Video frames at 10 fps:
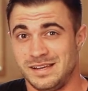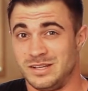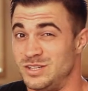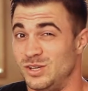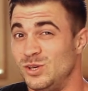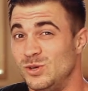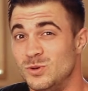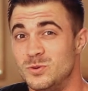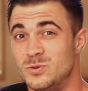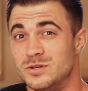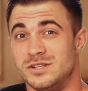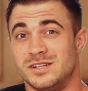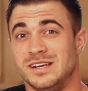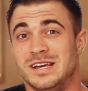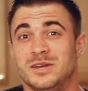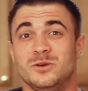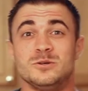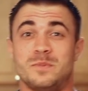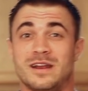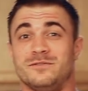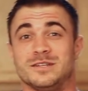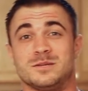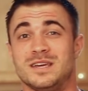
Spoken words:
It's a huge benefit to